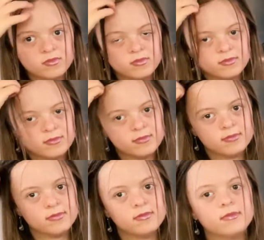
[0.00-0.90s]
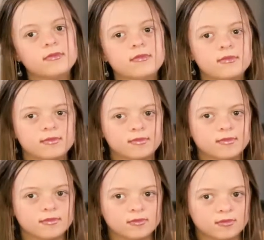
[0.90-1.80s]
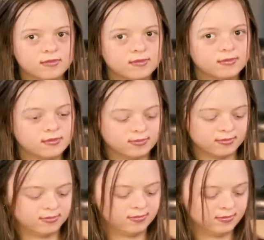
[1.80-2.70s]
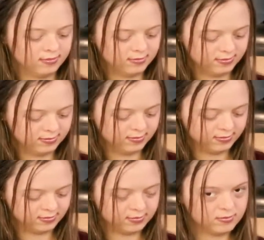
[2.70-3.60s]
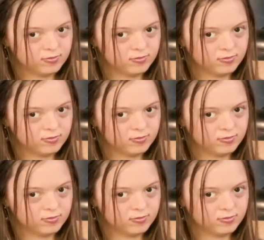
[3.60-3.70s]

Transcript: (silent)